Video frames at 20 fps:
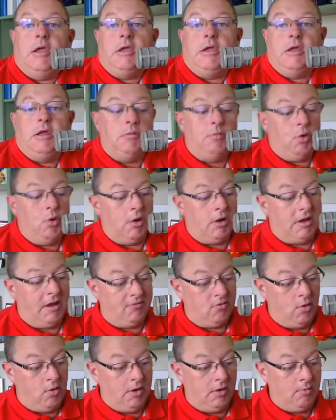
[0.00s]
Good morning,
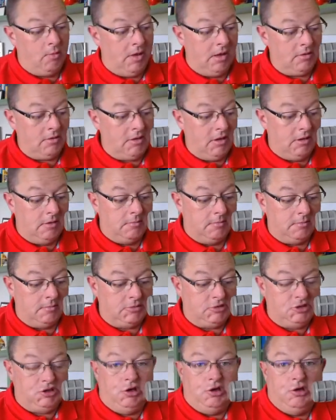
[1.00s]
everyone. Welcome
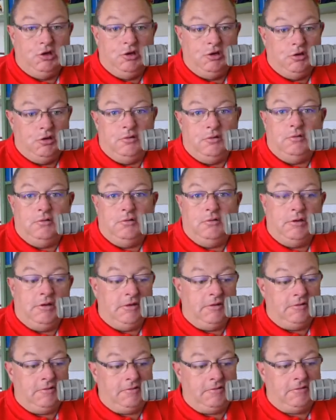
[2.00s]
to
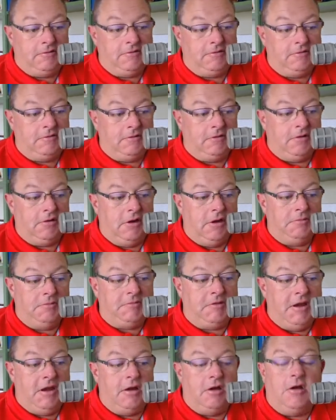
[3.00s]
this
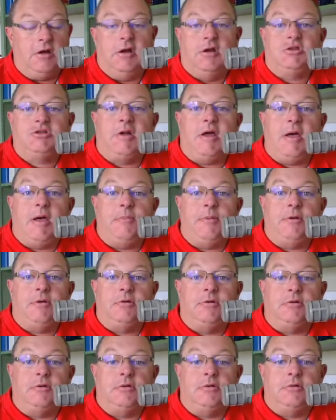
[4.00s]
update on
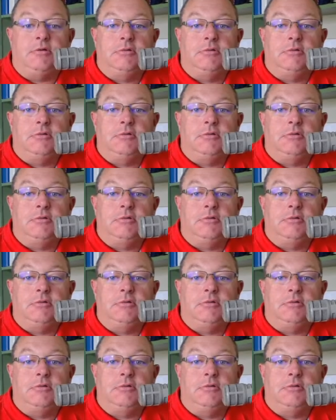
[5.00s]
Tropical